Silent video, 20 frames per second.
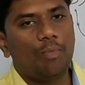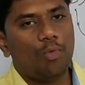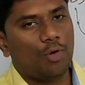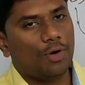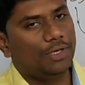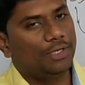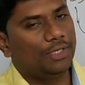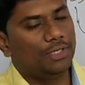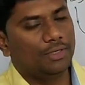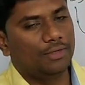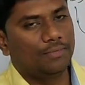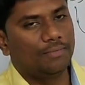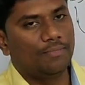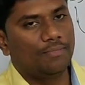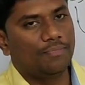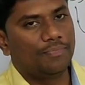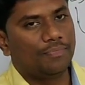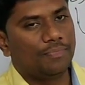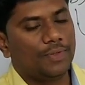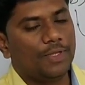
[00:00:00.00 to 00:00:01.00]
pointer.
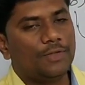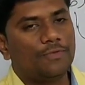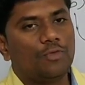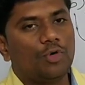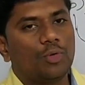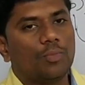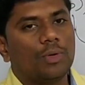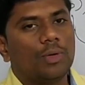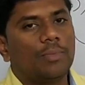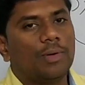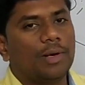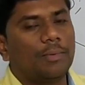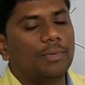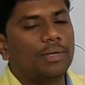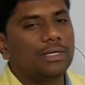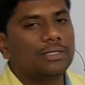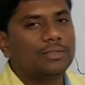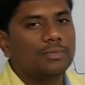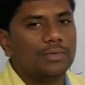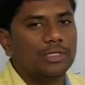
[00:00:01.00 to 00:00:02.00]
These formal
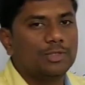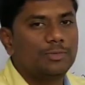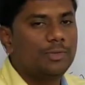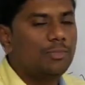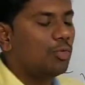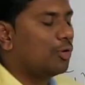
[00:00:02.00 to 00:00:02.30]
parameters must be